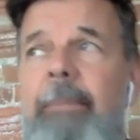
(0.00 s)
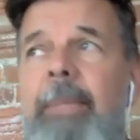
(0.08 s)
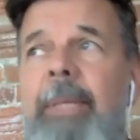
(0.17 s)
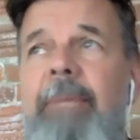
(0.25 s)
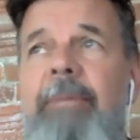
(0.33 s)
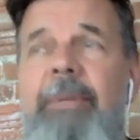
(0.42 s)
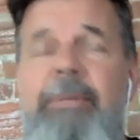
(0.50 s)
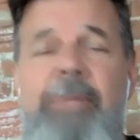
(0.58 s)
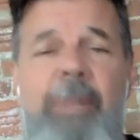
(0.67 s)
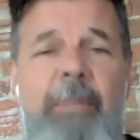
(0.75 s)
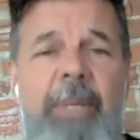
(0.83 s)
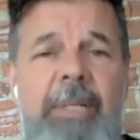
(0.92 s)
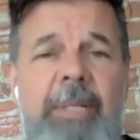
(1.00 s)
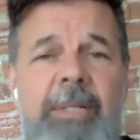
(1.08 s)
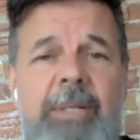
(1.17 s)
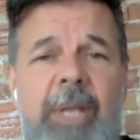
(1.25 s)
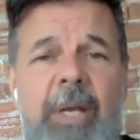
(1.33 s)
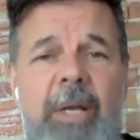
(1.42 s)
if, if
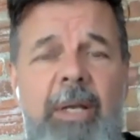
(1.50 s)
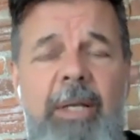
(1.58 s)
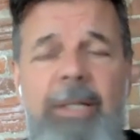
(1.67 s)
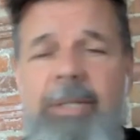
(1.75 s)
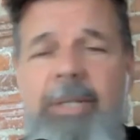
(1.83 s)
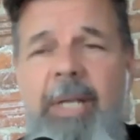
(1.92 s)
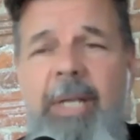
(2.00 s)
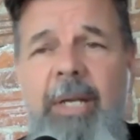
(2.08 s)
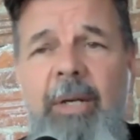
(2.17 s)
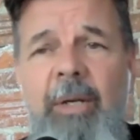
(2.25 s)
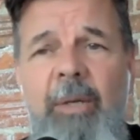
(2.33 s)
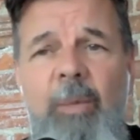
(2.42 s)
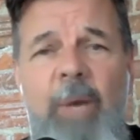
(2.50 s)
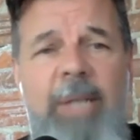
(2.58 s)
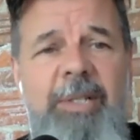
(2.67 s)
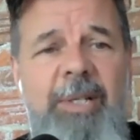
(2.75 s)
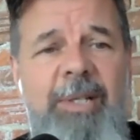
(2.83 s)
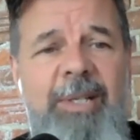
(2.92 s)
somebody's uh, listening or
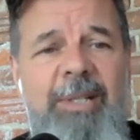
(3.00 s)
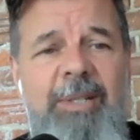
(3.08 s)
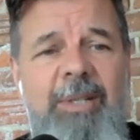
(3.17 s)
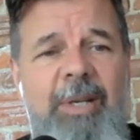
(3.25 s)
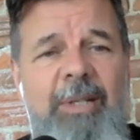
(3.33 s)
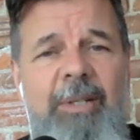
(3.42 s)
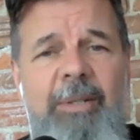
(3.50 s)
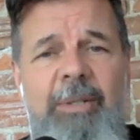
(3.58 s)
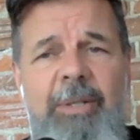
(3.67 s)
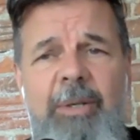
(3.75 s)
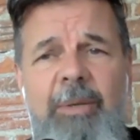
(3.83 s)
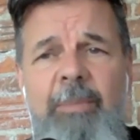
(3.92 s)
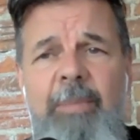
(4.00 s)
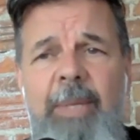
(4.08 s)
watching this on YouTube,